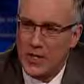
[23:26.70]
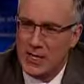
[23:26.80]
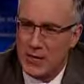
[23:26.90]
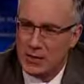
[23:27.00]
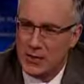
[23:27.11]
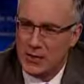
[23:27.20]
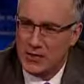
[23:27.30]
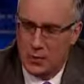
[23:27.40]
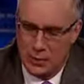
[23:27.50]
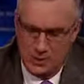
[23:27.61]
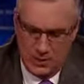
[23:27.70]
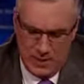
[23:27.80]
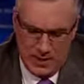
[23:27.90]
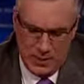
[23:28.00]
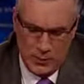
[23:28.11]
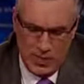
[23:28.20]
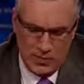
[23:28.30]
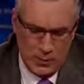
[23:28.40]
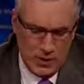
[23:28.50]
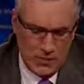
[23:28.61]
to say, well, I
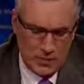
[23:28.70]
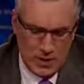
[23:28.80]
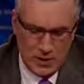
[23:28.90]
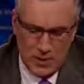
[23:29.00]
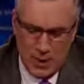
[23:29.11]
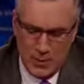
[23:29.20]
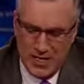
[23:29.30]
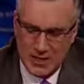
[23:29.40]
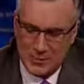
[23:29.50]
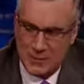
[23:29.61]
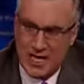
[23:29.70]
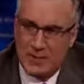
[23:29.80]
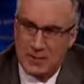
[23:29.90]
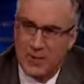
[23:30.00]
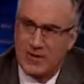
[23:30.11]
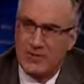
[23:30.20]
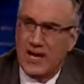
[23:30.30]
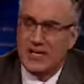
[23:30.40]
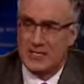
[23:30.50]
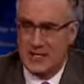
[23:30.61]
think we've exhausted all possible topics, but I
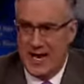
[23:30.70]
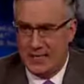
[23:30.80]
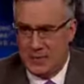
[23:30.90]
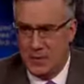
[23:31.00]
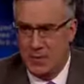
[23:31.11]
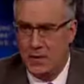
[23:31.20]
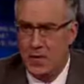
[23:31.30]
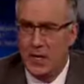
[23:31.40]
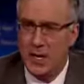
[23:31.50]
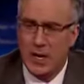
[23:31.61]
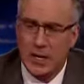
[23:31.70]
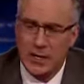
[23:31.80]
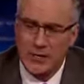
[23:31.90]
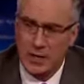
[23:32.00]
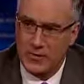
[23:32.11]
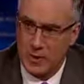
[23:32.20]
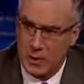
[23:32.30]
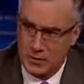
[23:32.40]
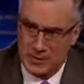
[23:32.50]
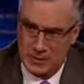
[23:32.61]
forgot to ask you if you have any
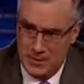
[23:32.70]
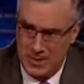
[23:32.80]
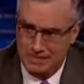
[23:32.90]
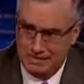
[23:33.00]
questions for me.